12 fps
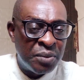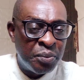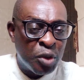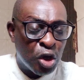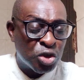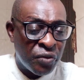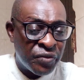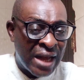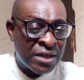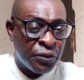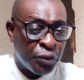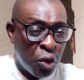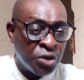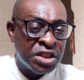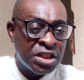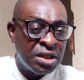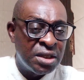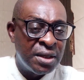Because of that
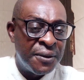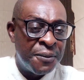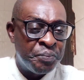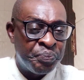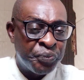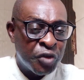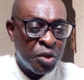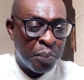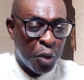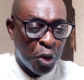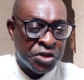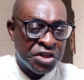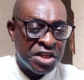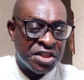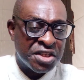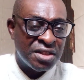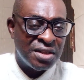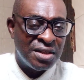faulty
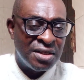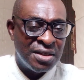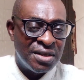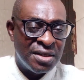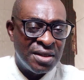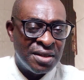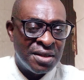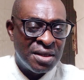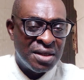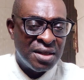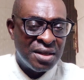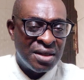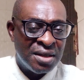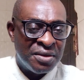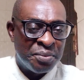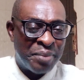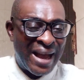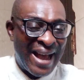process
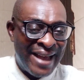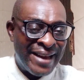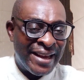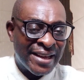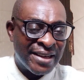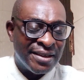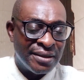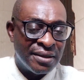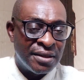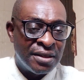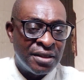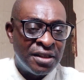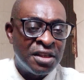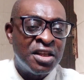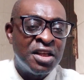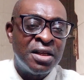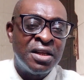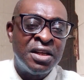by INEC,
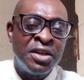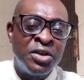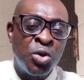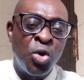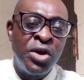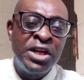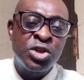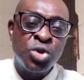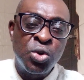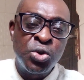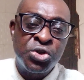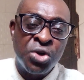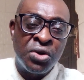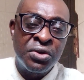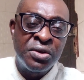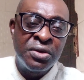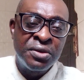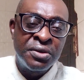the only
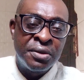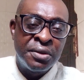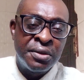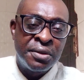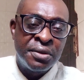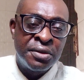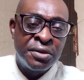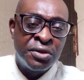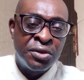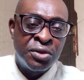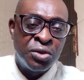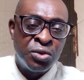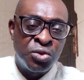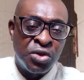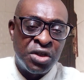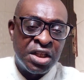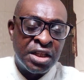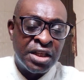solution
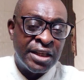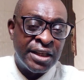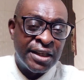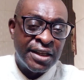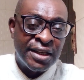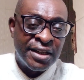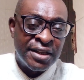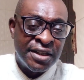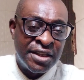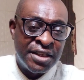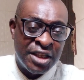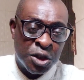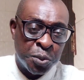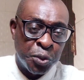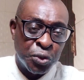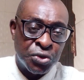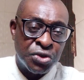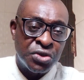to the
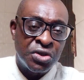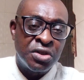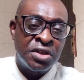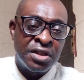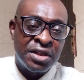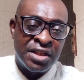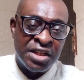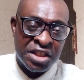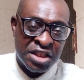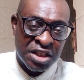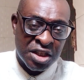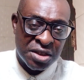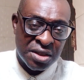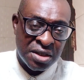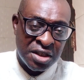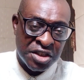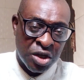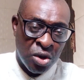dispute
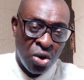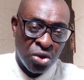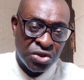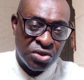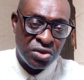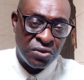is the court.